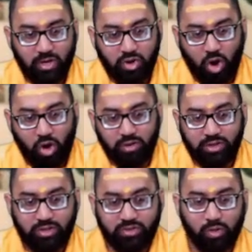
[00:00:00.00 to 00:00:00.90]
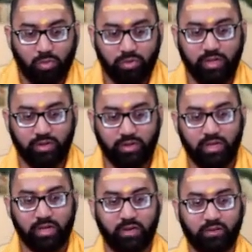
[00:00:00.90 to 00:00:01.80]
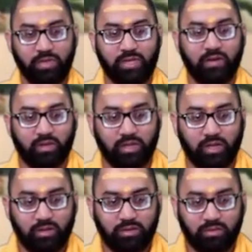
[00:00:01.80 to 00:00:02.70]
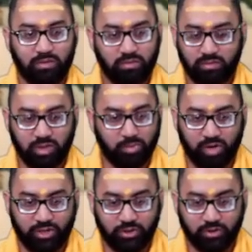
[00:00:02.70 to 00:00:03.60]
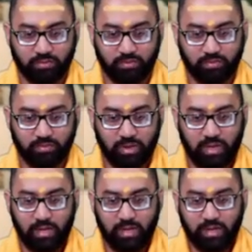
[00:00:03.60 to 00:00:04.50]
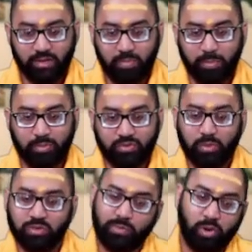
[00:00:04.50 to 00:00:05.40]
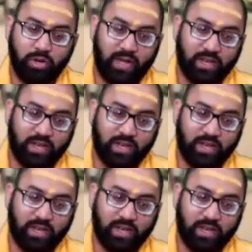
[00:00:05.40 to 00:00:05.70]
Knowledge is the only thing that gives me kaivalya, liberation. Then people say, what's the point of